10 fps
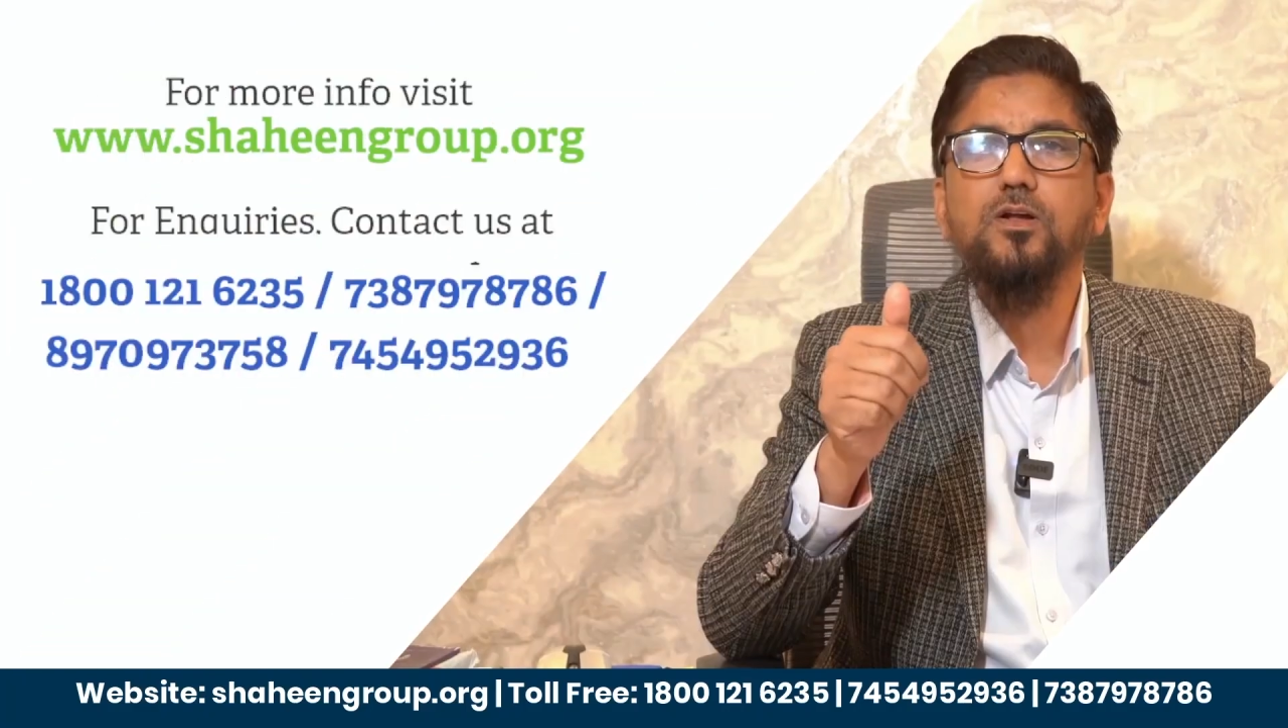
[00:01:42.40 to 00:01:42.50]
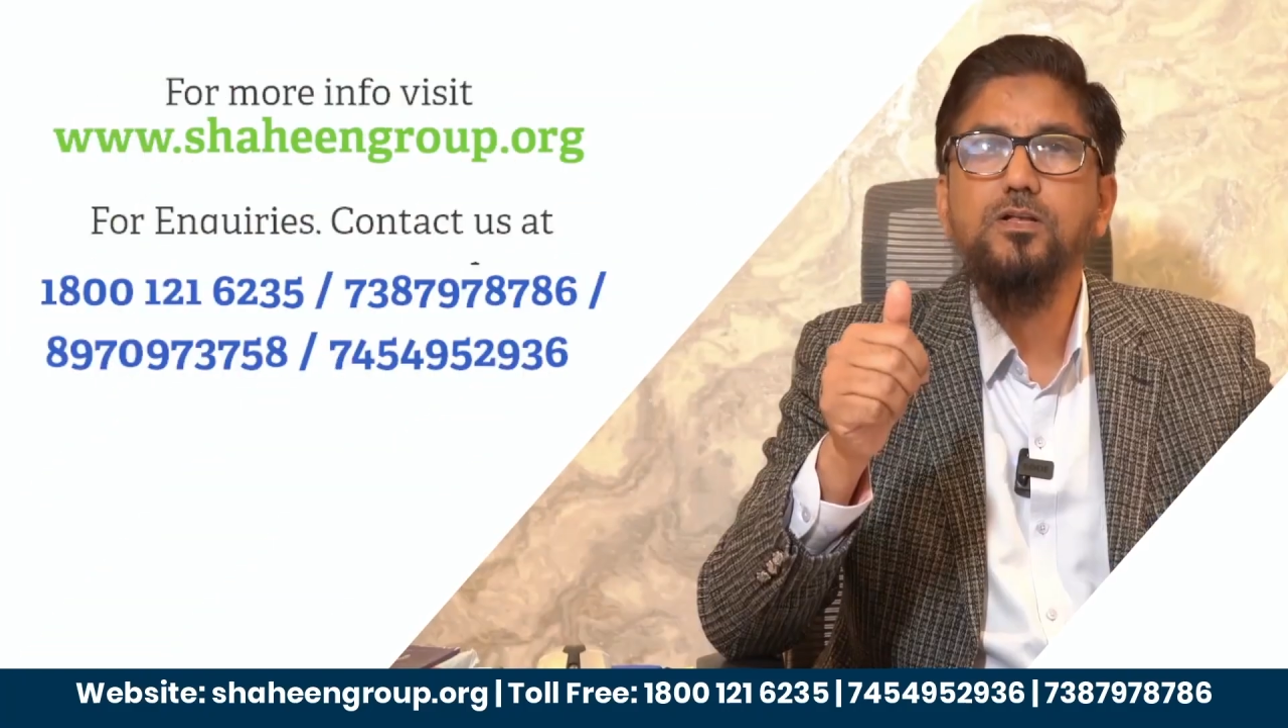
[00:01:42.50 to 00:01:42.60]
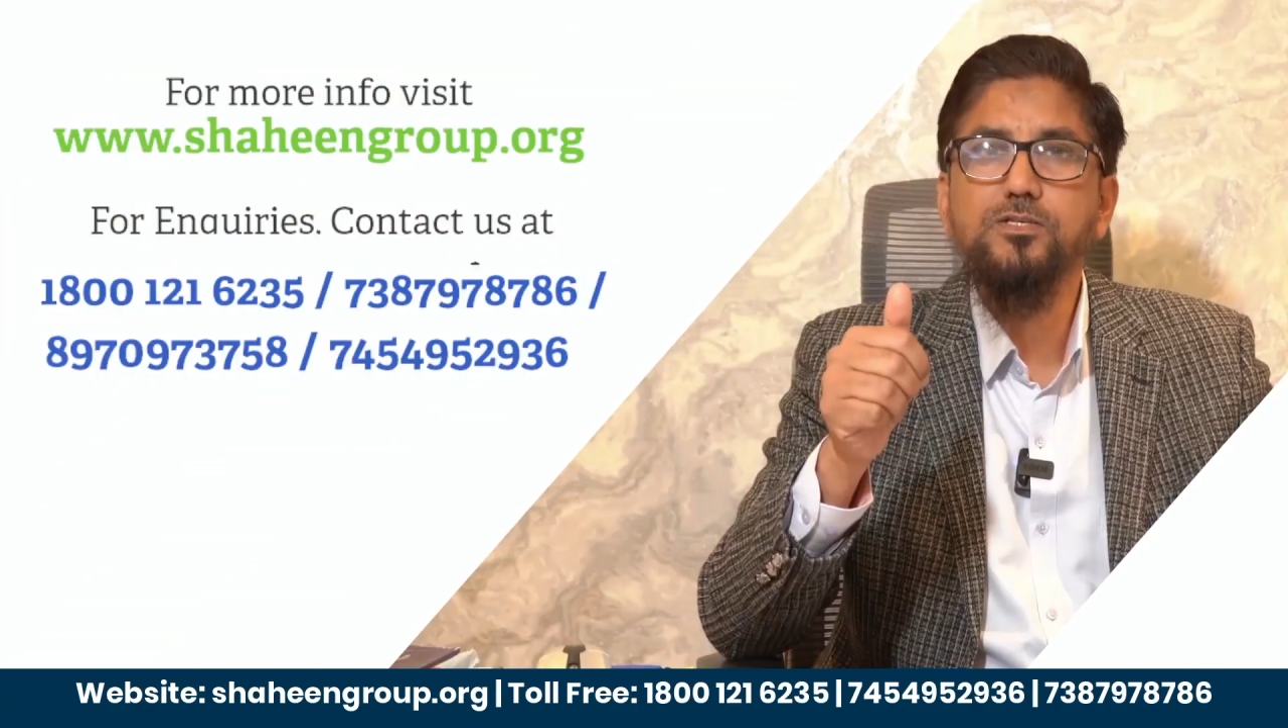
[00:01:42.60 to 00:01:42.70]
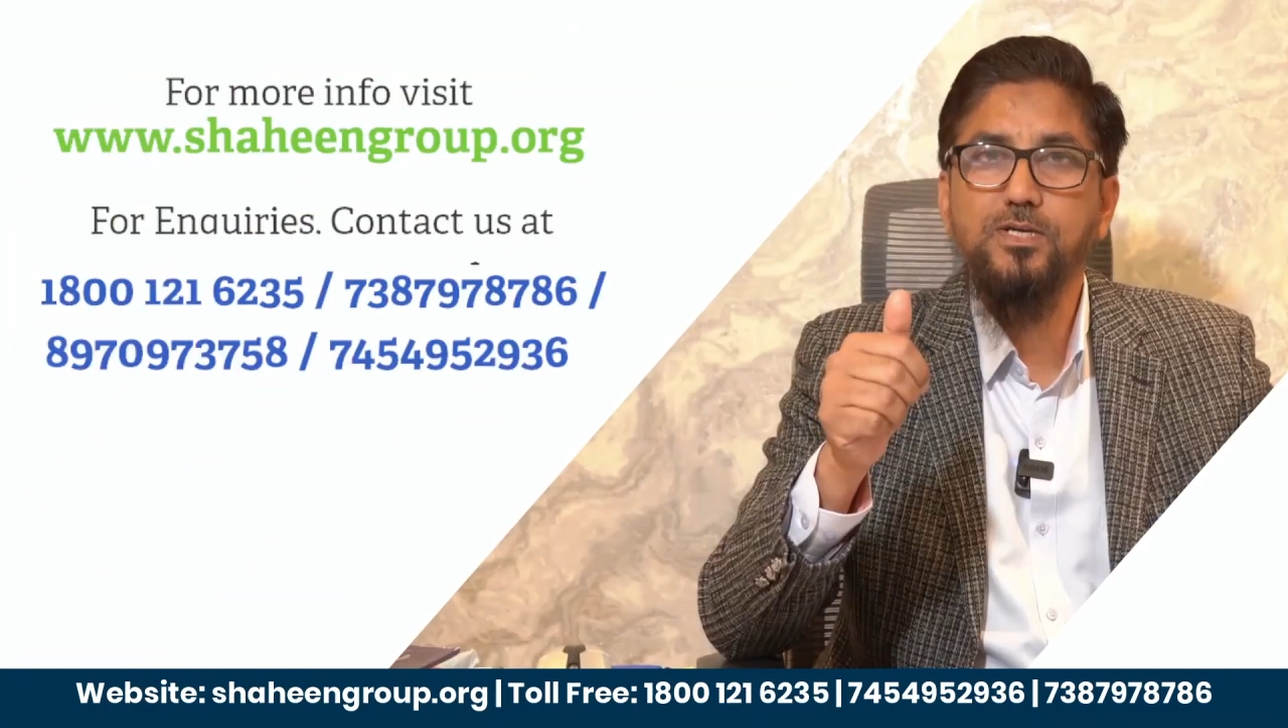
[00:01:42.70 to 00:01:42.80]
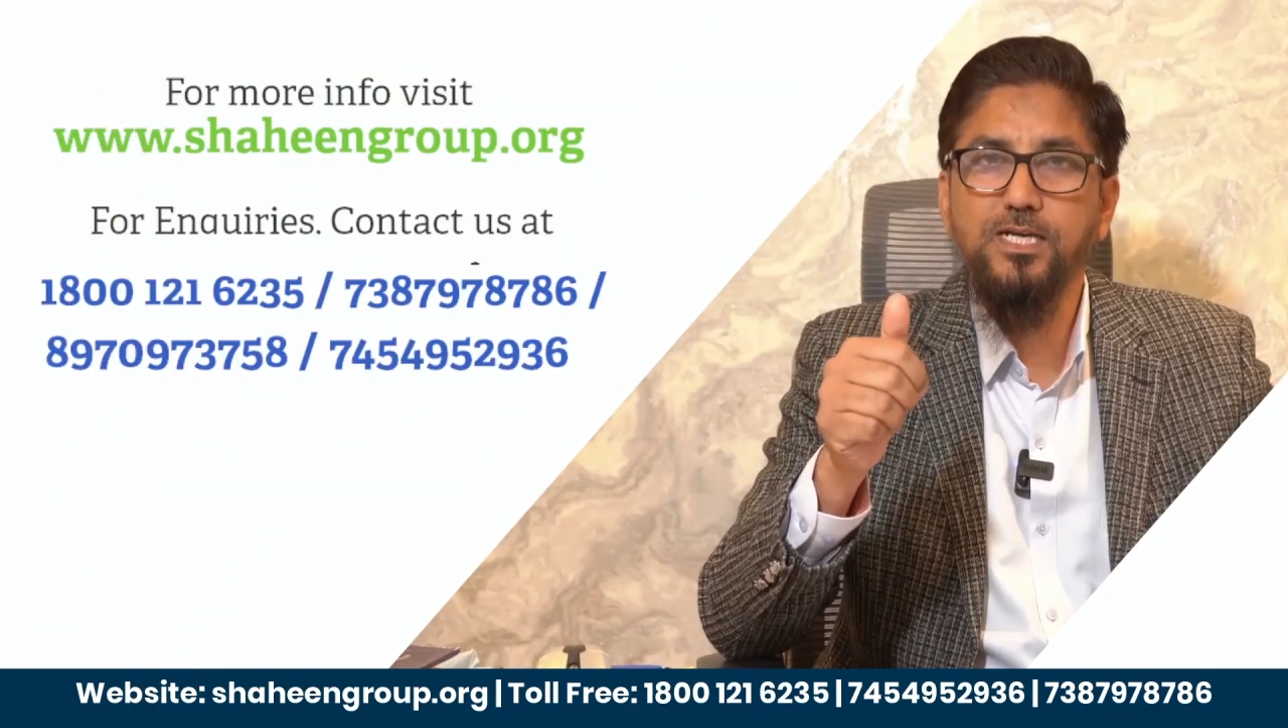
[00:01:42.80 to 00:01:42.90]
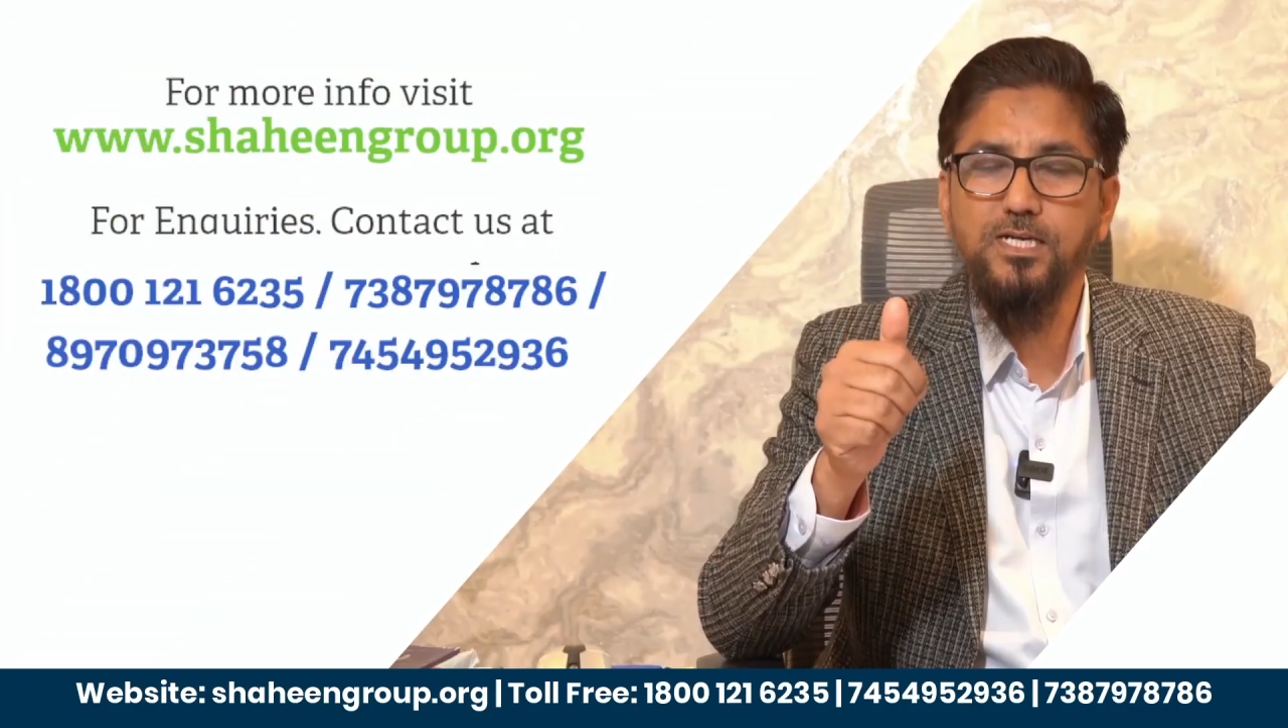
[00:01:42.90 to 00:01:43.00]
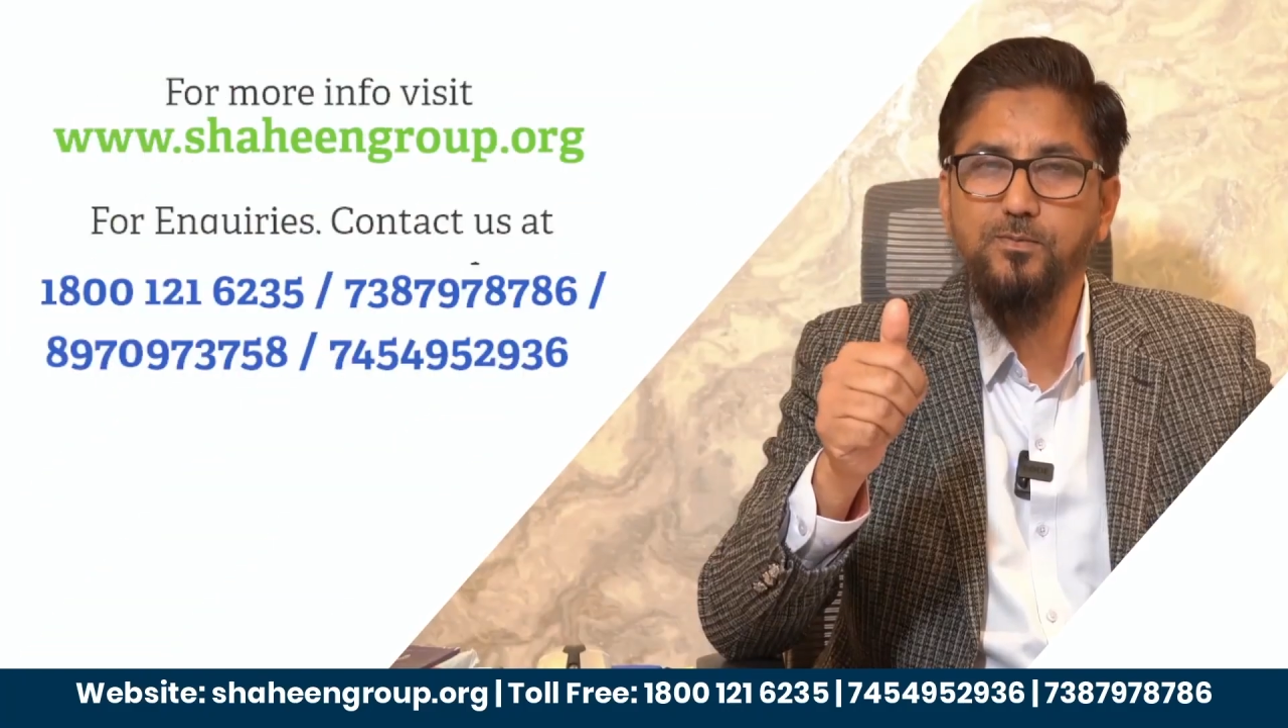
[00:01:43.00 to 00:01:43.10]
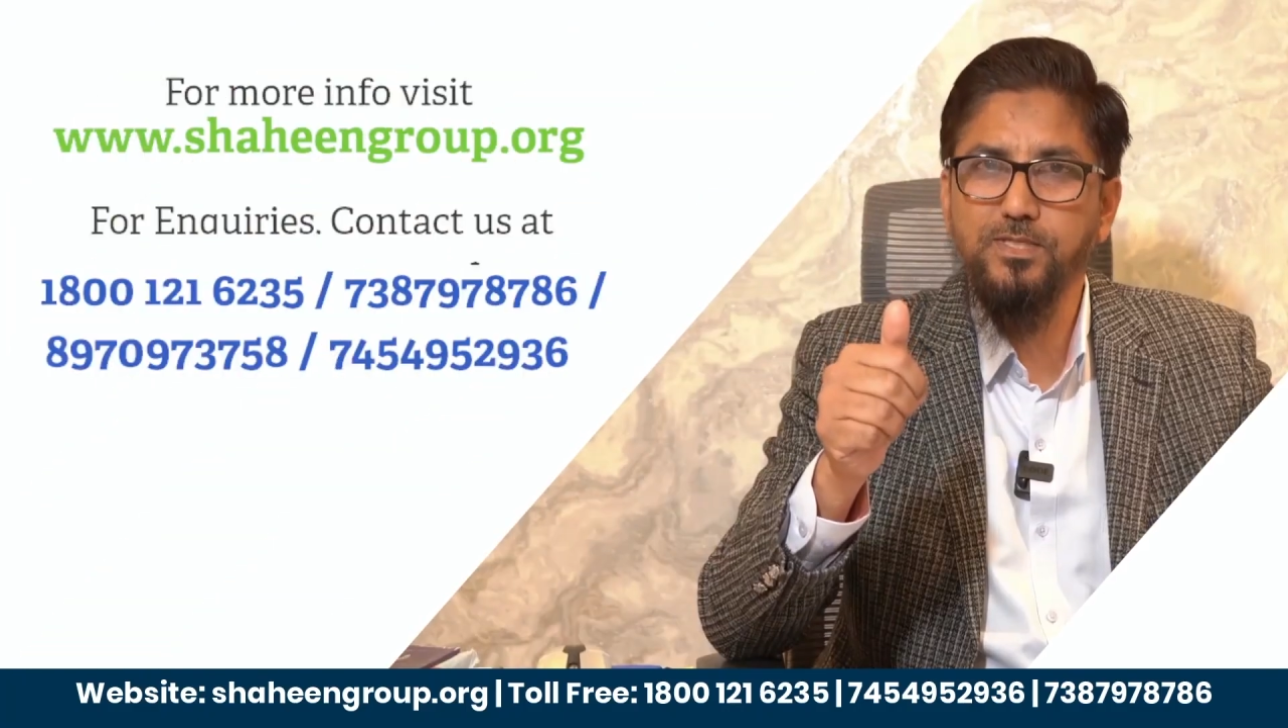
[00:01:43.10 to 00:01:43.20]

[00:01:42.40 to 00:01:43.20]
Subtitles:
also connect